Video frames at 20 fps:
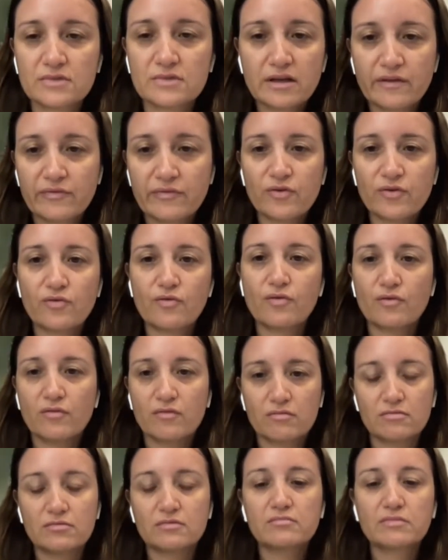If
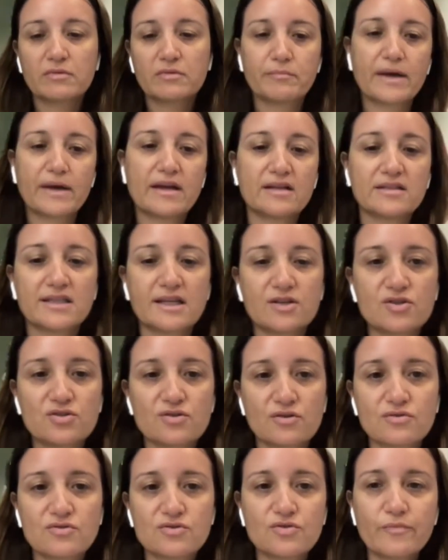you pay
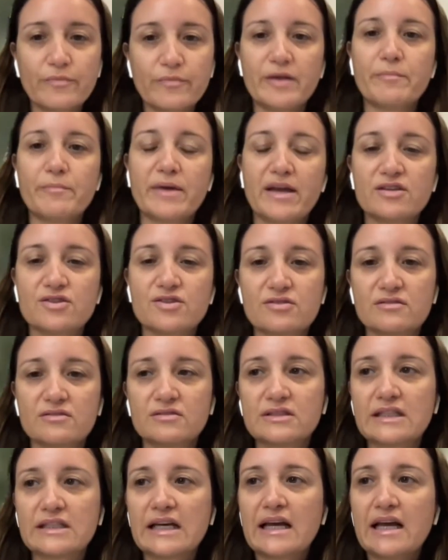attention, you be
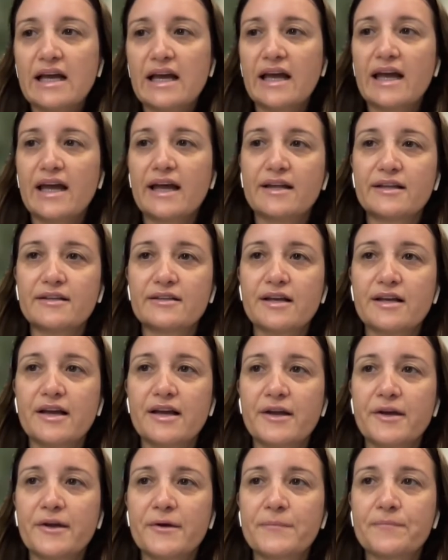patient,
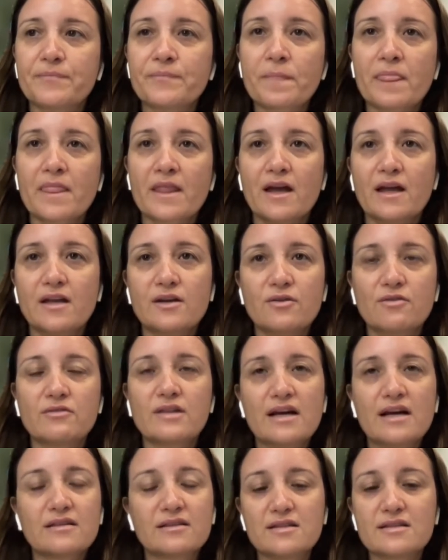and all
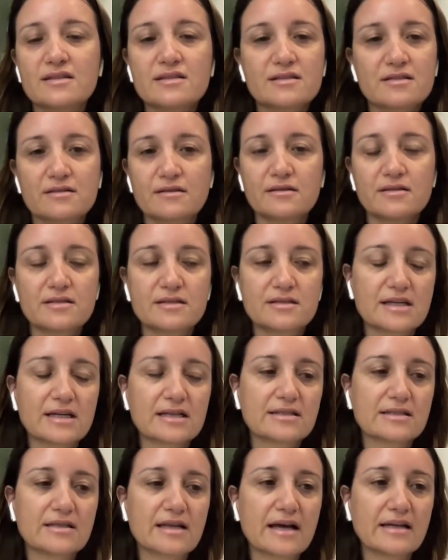that is
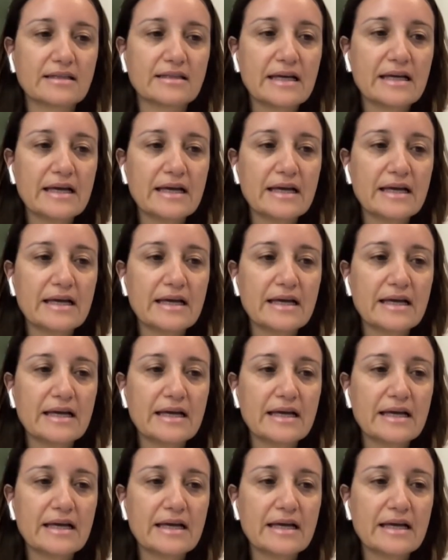just that.